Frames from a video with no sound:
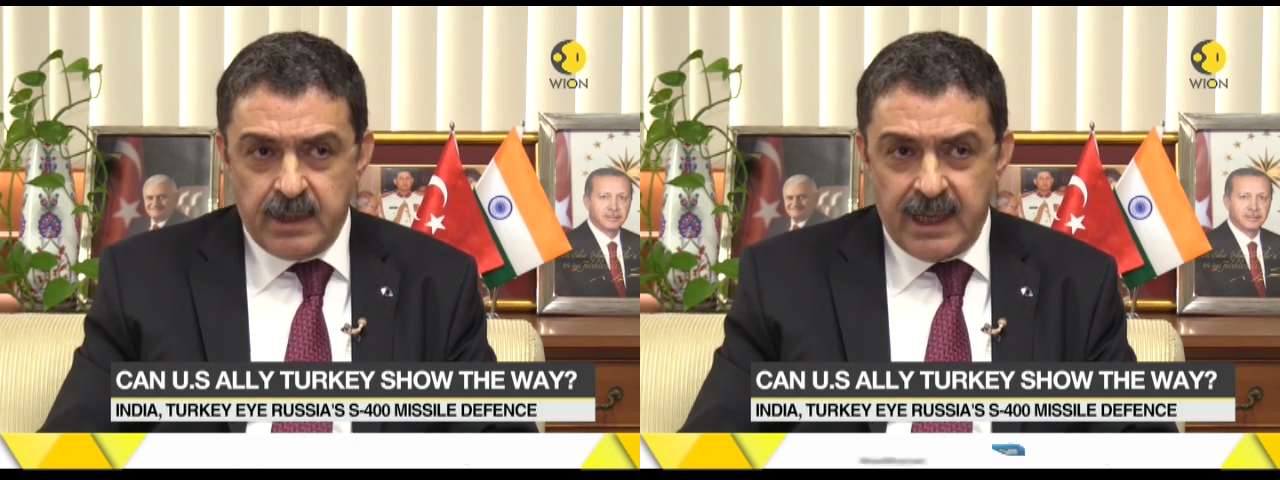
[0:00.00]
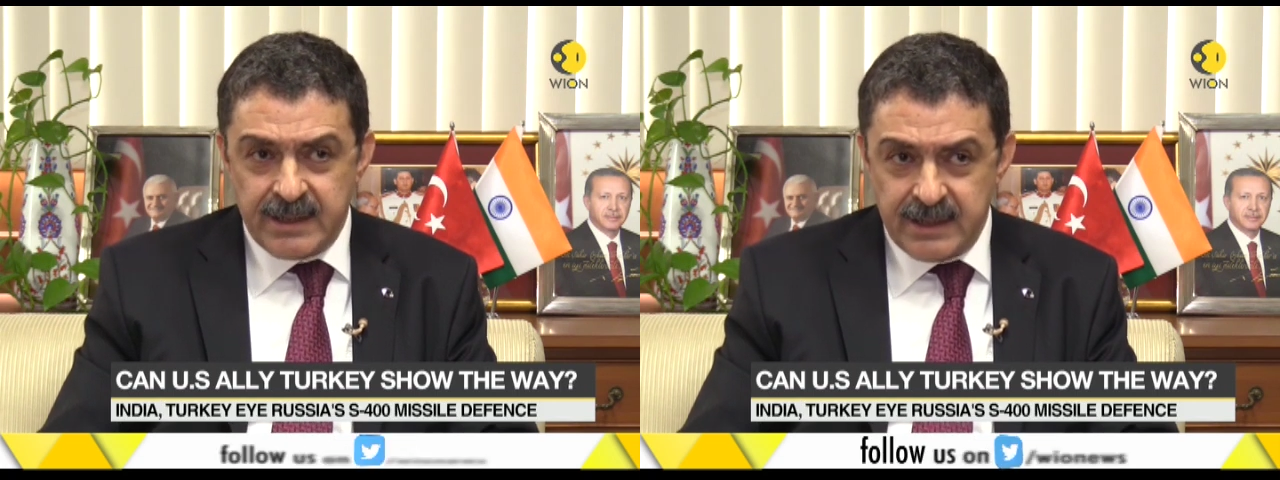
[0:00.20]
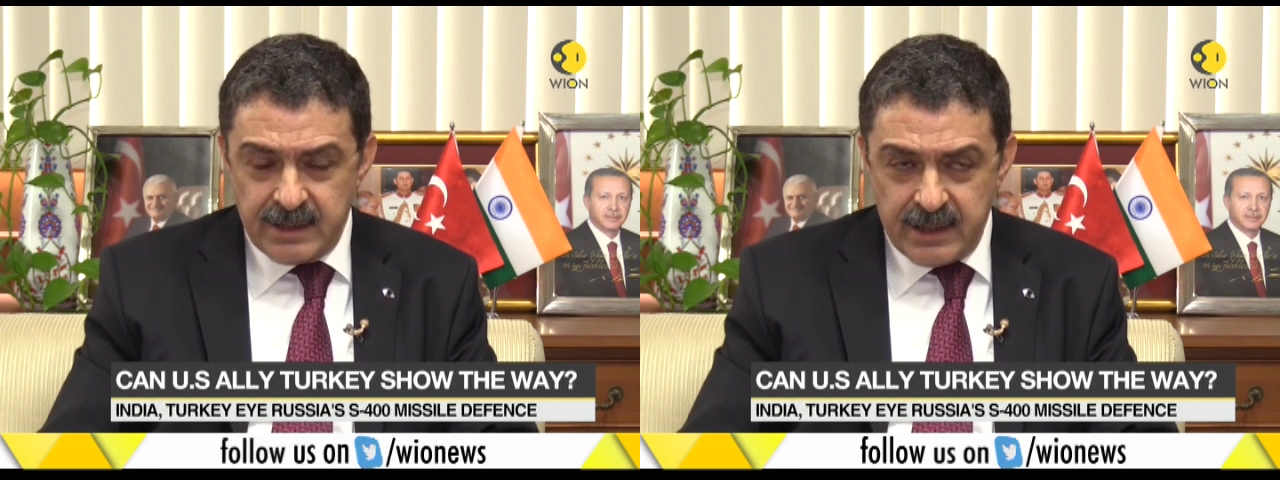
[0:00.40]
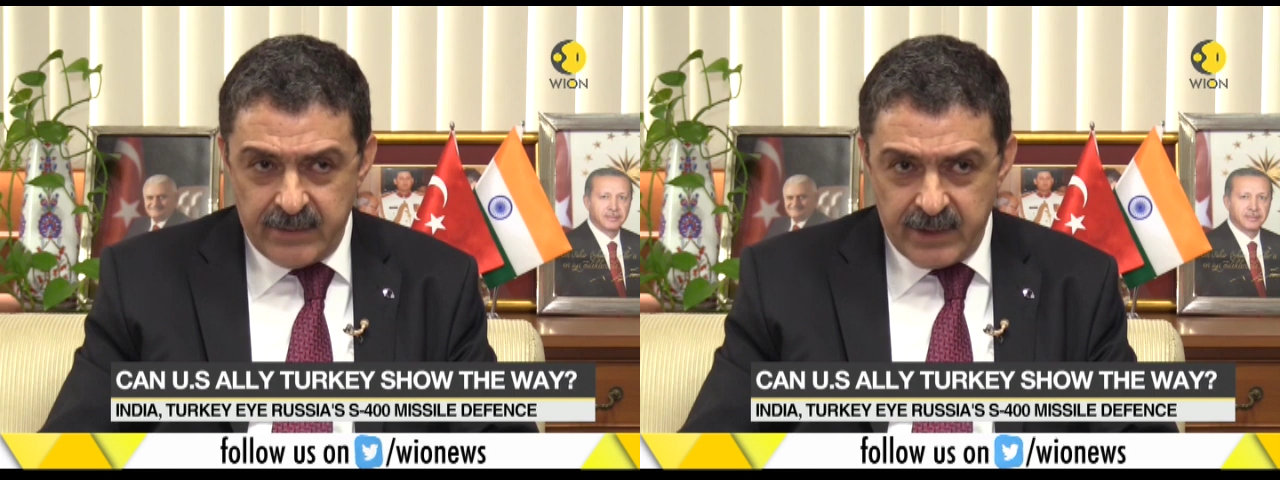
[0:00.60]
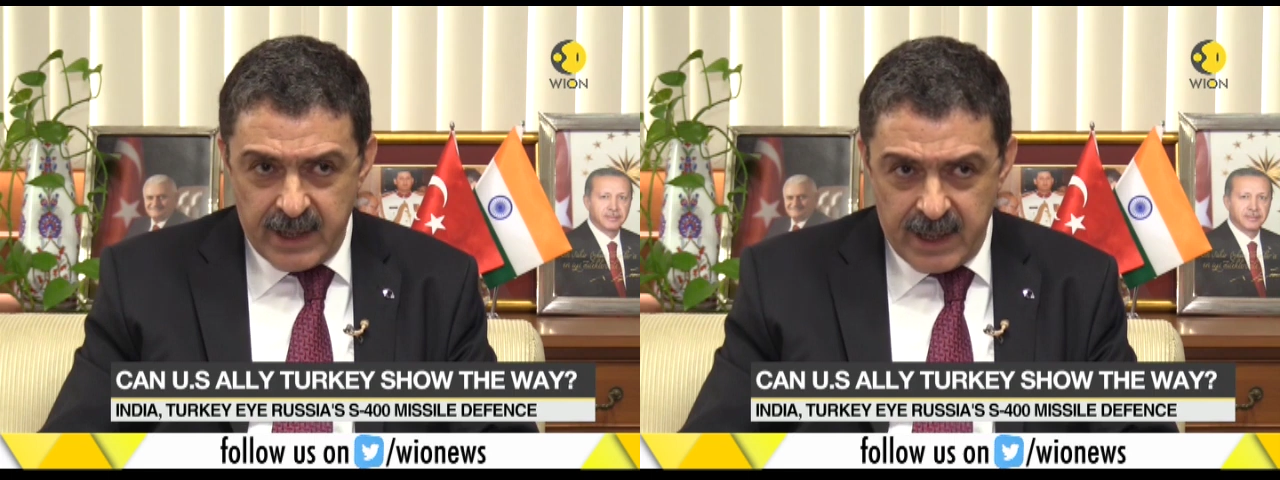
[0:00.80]
as it
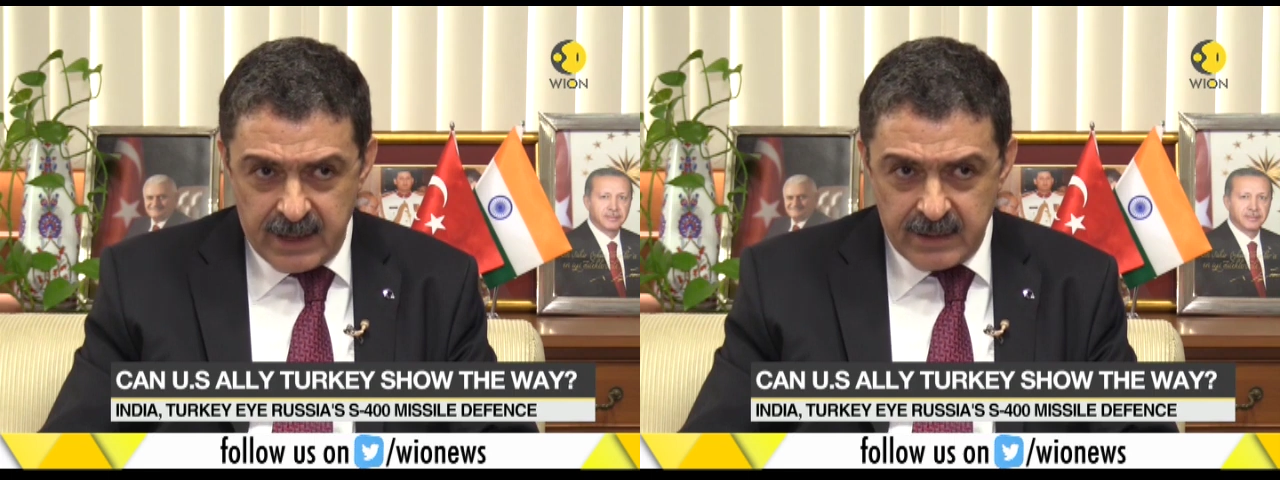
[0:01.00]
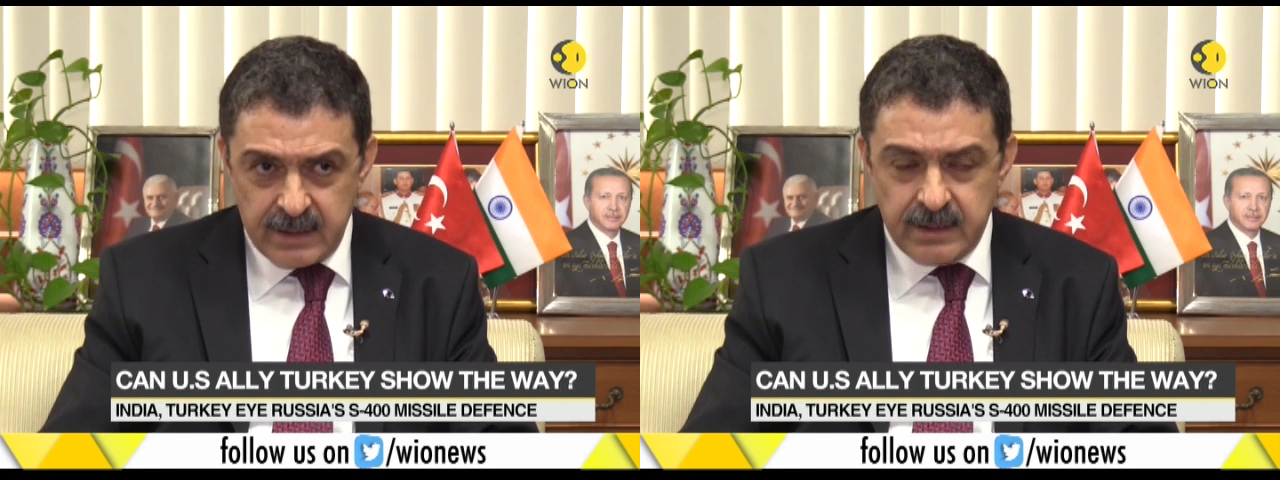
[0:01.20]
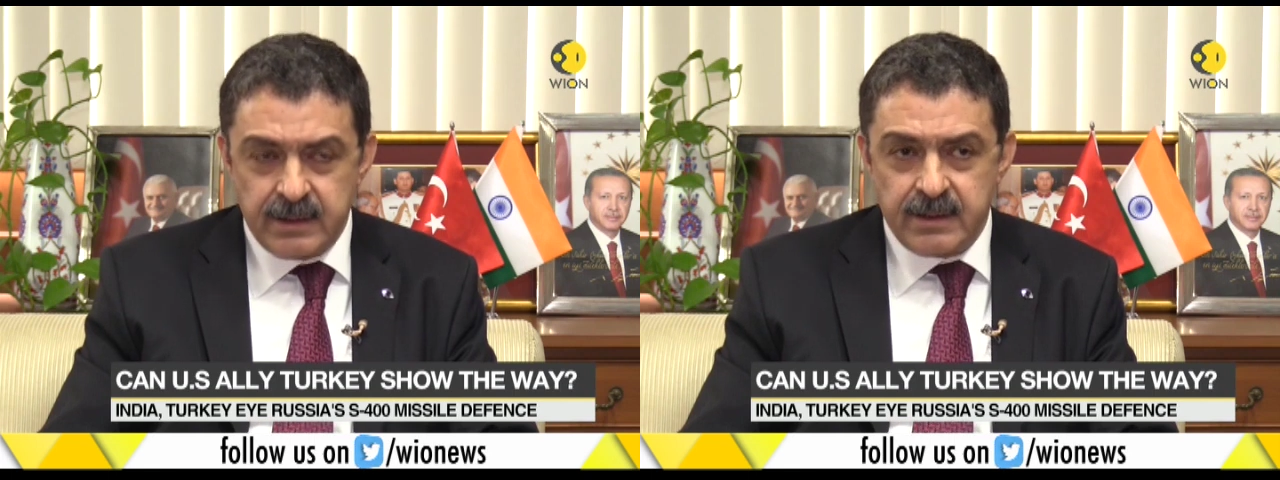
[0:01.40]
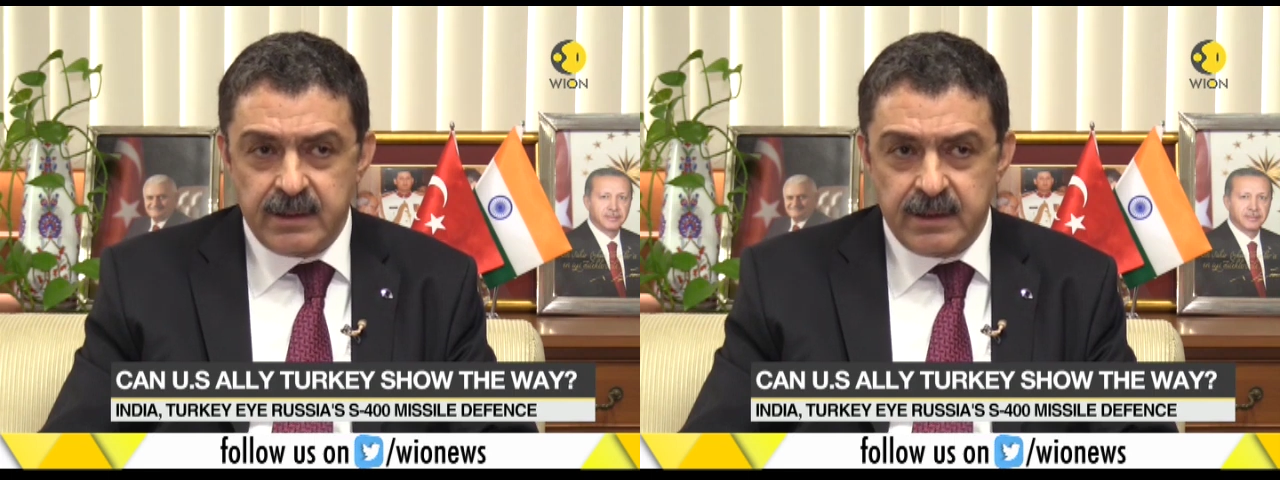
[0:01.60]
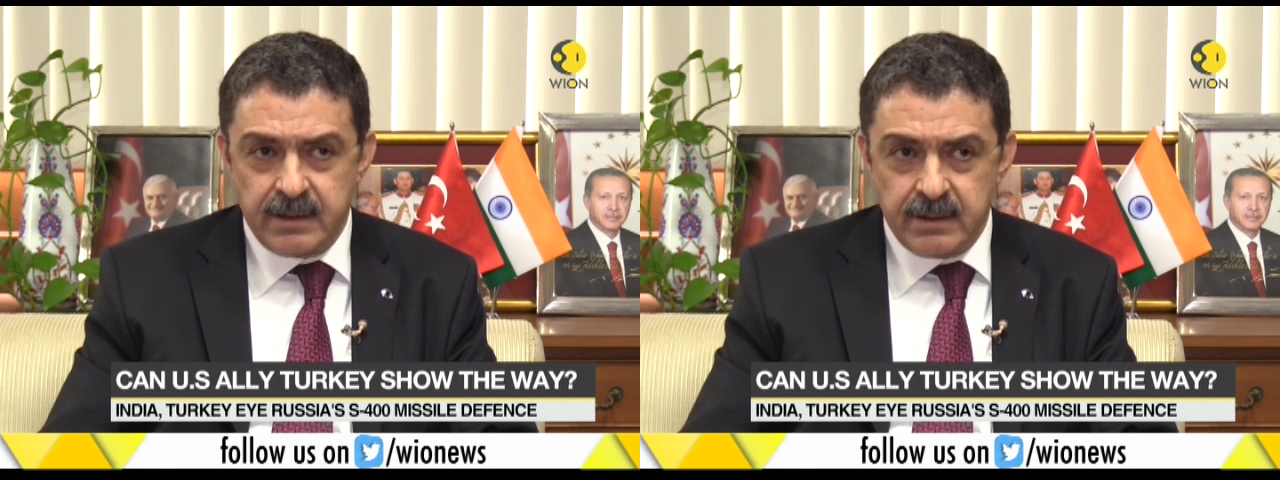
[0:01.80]
never had
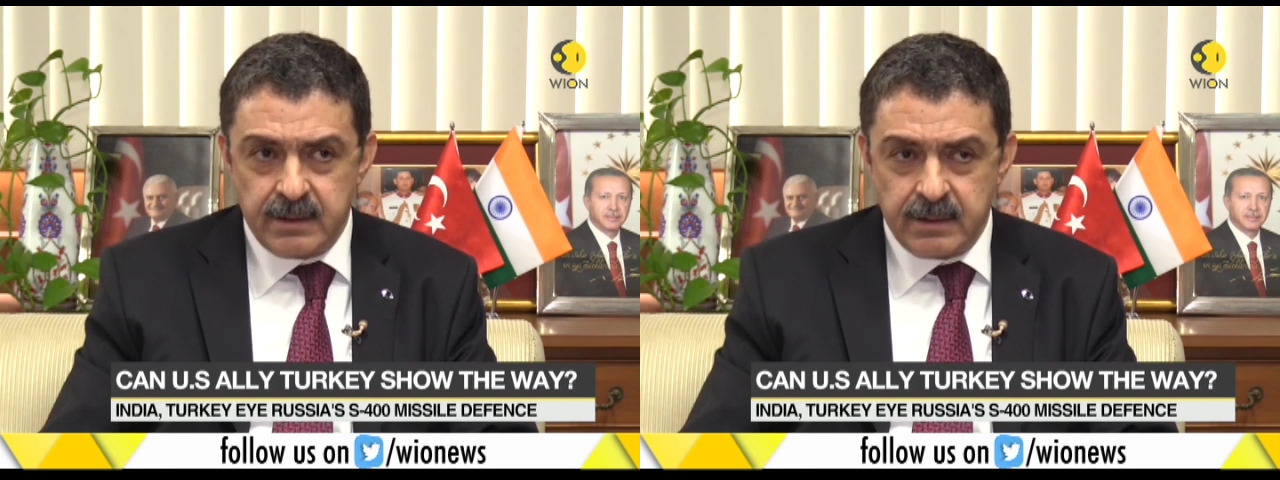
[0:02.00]
in